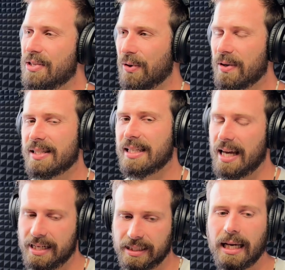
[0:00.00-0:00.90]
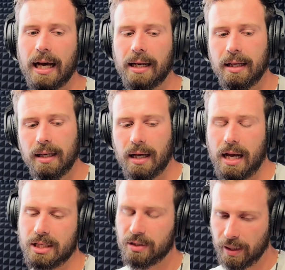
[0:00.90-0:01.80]
Notoriously hard to cut.
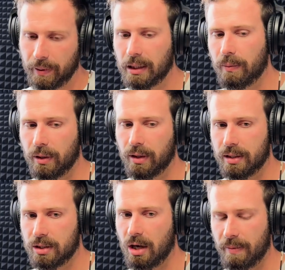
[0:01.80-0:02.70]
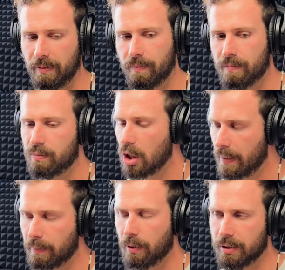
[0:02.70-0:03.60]
So typically with this type
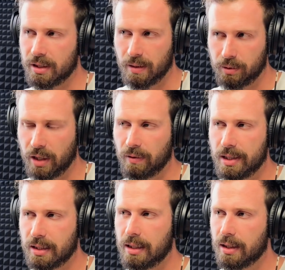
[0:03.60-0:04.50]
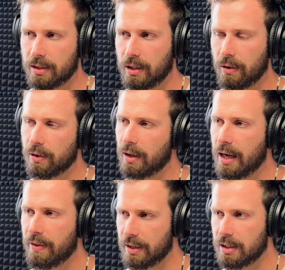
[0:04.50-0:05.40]
of process, I'm generalizing here because I don't know
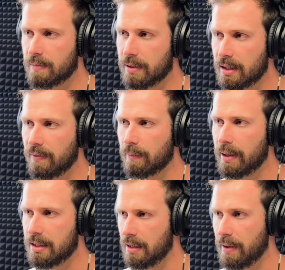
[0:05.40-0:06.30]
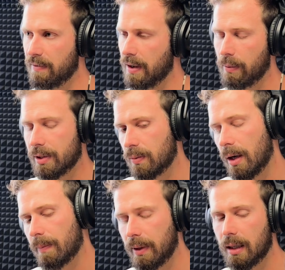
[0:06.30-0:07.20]
how these specific PCB fab ones
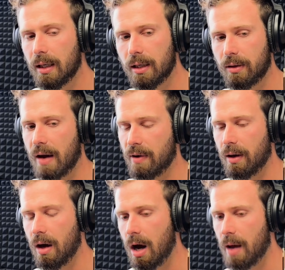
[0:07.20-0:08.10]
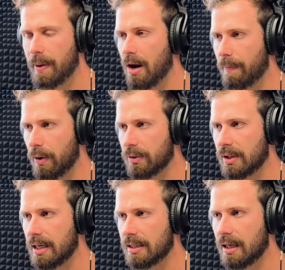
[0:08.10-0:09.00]
work, but you have a high power pulse
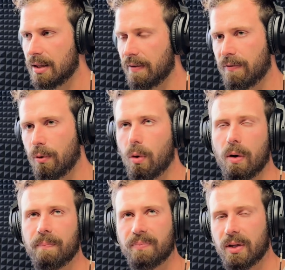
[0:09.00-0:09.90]
laser that for